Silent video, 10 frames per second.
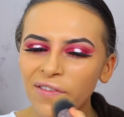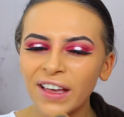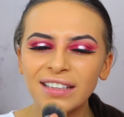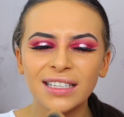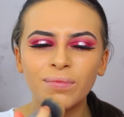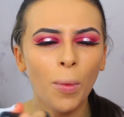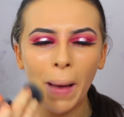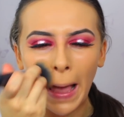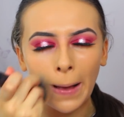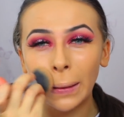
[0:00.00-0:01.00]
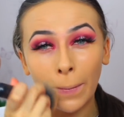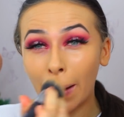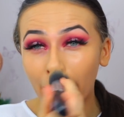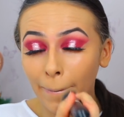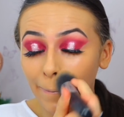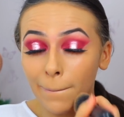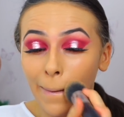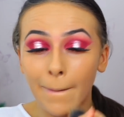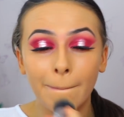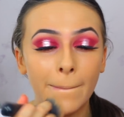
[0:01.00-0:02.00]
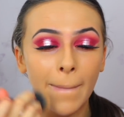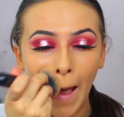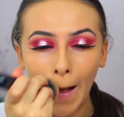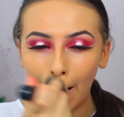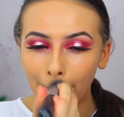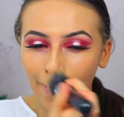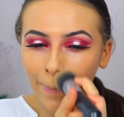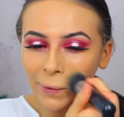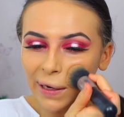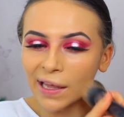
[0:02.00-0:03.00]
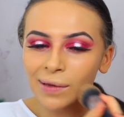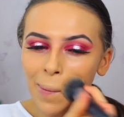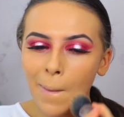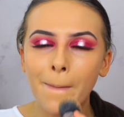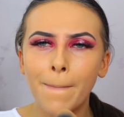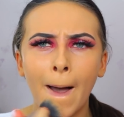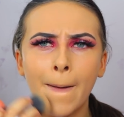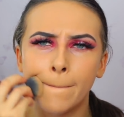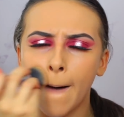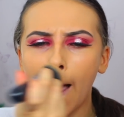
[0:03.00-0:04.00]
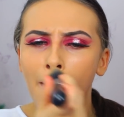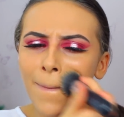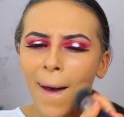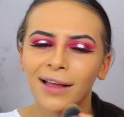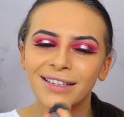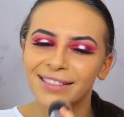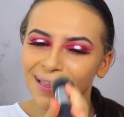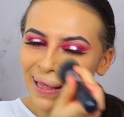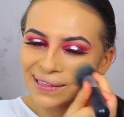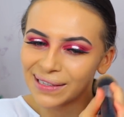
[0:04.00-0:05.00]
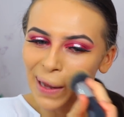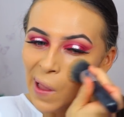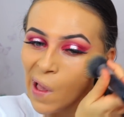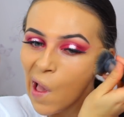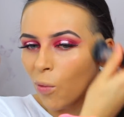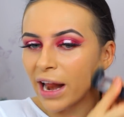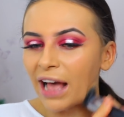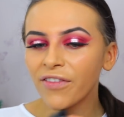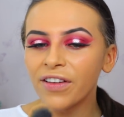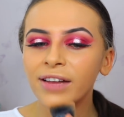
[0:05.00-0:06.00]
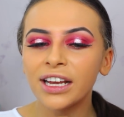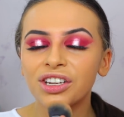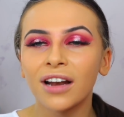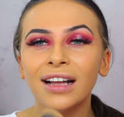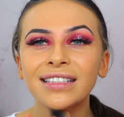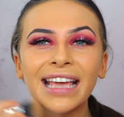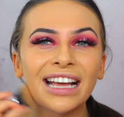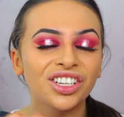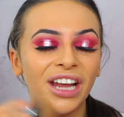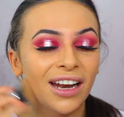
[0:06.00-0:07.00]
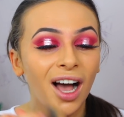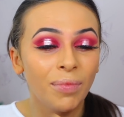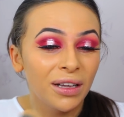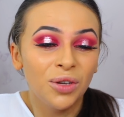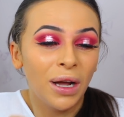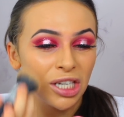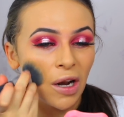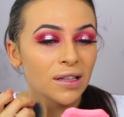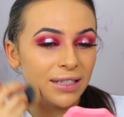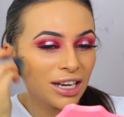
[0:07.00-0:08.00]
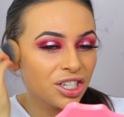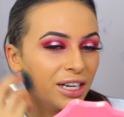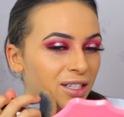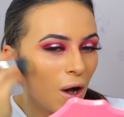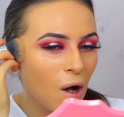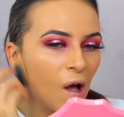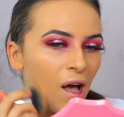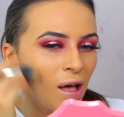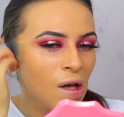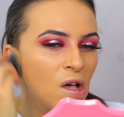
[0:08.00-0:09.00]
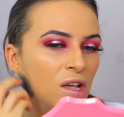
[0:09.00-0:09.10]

my face is more pale than my, my neck and my body. My, my, my, I just said that, didn't I? When I have a foundation, I like to get a shade up. I do actually like to get a shade darker.